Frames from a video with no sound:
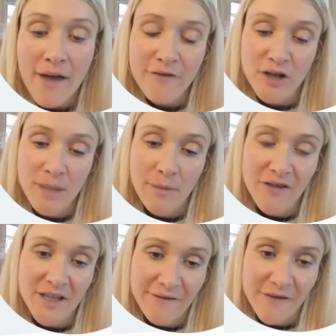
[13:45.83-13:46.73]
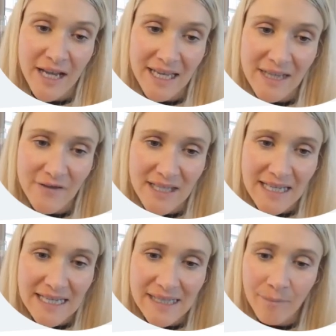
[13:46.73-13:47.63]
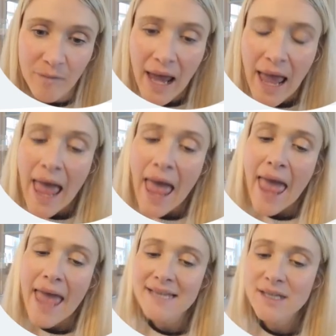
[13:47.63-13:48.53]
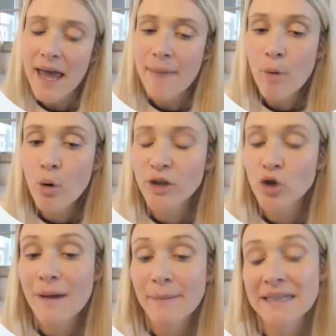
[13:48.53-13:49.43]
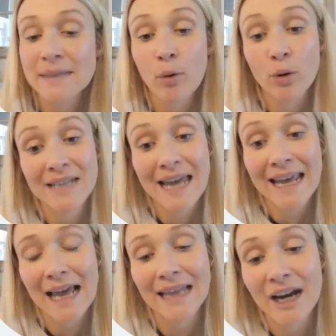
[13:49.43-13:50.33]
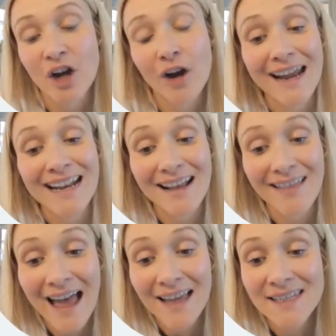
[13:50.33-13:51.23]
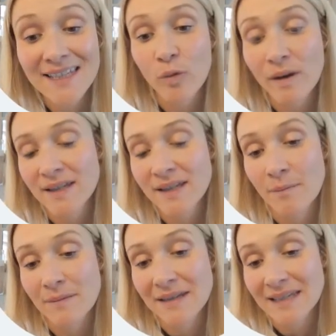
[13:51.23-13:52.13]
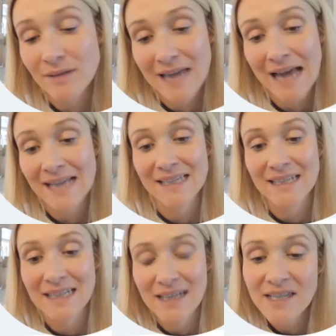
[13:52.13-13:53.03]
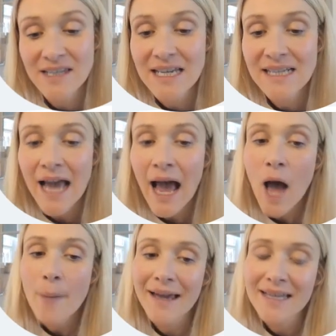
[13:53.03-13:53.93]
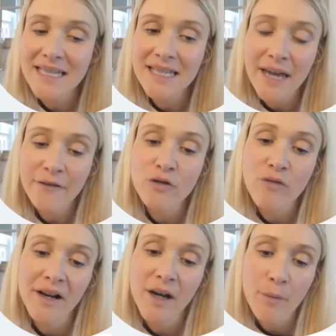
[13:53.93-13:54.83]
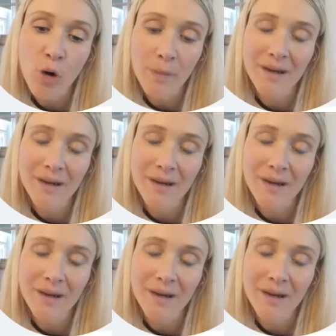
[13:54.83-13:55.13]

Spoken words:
for some of the different activities. It's important you might be supporting a learner in class with some SEAL tasks and activities, but ideally if you're running a proper